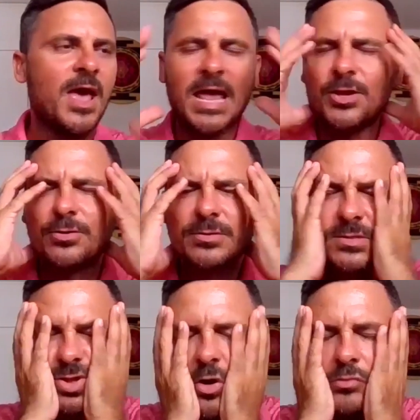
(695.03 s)
And you're
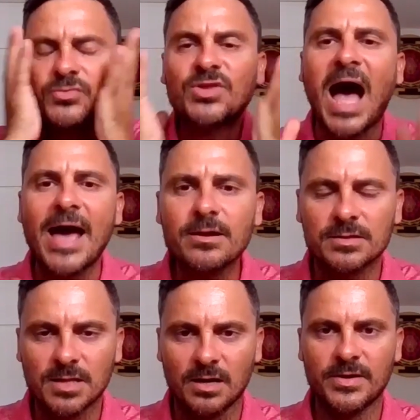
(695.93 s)
so
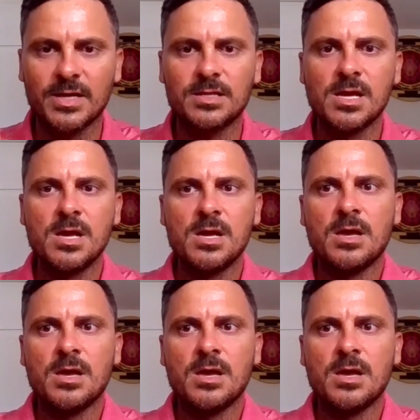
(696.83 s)
tired of it.